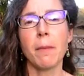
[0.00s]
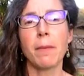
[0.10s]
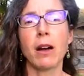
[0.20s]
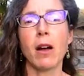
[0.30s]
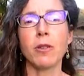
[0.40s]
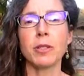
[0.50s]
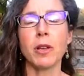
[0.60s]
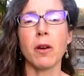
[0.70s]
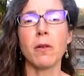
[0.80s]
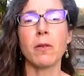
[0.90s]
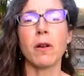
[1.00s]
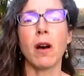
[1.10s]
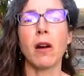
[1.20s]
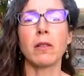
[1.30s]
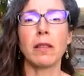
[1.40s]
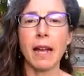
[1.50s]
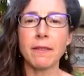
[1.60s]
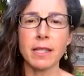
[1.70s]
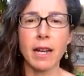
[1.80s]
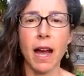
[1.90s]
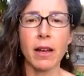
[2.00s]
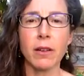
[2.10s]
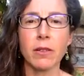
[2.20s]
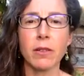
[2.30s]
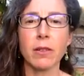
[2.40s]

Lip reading: but also our lifestyle,